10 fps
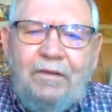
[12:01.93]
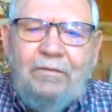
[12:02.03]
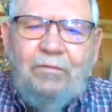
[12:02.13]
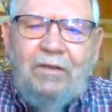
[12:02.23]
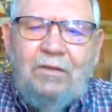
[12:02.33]

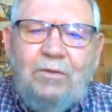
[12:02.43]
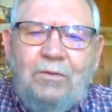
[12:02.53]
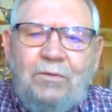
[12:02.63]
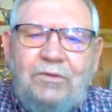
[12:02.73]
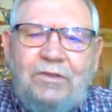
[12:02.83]
we
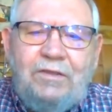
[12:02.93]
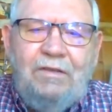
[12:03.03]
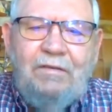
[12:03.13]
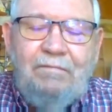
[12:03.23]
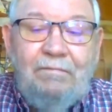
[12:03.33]
lose.
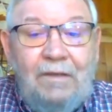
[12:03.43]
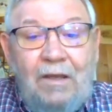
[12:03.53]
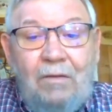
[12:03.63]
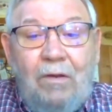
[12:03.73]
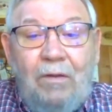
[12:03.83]

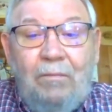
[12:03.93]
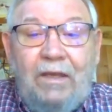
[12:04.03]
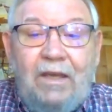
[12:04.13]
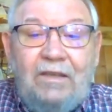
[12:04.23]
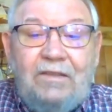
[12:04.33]
Well, in
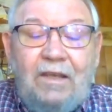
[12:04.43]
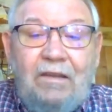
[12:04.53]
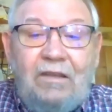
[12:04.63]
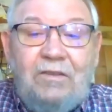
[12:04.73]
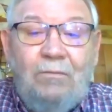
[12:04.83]
my case, I
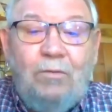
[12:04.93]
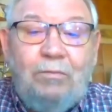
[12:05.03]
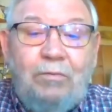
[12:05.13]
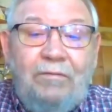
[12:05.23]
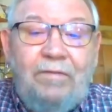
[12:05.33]
think somewhere
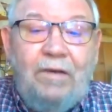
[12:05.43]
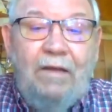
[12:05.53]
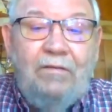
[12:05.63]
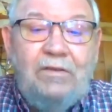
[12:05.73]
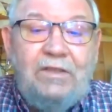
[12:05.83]
between
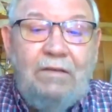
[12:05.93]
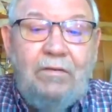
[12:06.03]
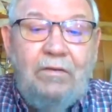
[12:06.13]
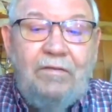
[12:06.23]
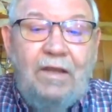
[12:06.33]
500,000 and
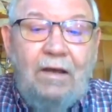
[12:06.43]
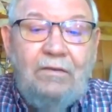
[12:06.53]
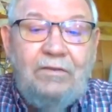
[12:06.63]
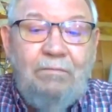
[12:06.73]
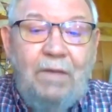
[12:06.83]

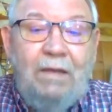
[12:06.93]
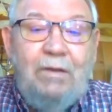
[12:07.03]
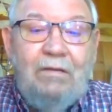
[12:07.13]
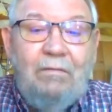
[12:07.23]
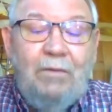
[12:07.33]
700,000,
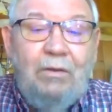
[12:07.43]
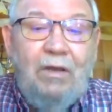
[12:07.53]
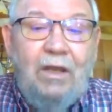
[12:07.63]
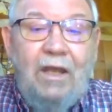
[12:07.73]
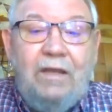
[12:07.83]
maybe in 1
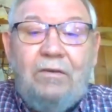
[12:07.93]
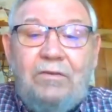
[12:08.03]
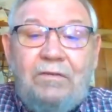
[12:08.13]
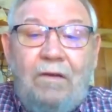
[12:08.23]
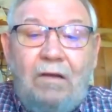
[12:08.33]
million
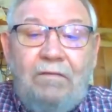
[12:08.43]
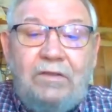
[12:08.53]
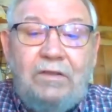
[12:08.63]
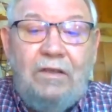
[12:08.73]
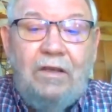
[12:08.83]
acres of
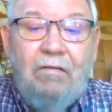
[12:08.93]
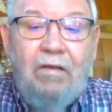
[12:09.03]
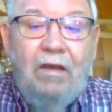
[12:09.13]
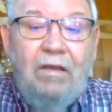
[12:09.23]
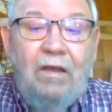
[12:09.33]
harvested
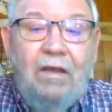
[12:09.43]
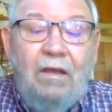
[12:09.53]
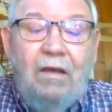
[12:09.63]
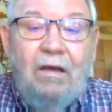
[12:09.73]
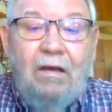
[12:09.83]
area.
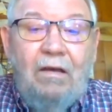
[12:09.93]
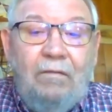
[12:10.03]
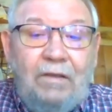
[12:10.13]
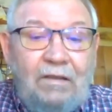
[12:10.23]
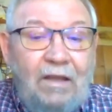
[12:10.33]

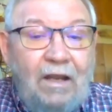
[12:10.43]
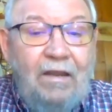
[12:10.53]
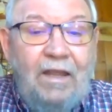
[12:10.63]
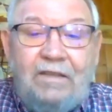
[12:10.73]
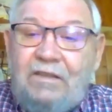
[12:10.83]
A lot
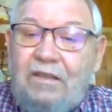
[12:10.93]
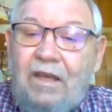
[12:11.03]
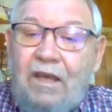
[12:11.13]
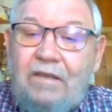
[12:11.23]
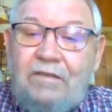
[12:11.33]
of that's in
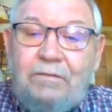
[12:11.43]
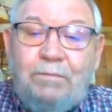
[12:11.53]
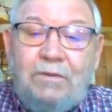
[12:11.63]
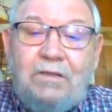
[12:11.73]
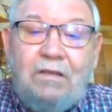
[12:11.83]
Kansas,
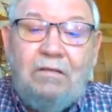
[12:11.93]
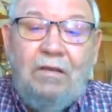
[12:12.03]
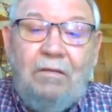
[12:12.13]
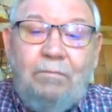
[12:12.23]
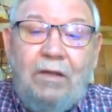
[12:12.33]

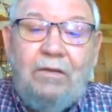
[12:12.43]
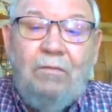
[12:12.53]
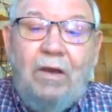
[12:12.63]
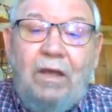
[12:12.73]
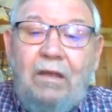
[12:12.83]
particularly, by the
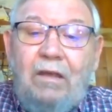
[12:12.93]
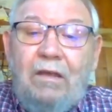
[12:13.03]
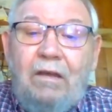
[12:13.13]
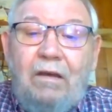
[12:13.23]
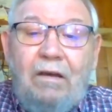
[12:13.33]
way,
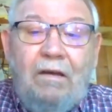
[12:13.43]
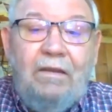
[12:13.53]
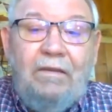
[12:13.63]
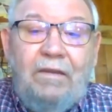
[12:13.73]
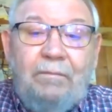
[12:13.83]

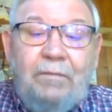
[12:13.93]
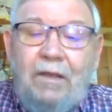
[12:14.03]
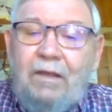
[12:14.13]
and that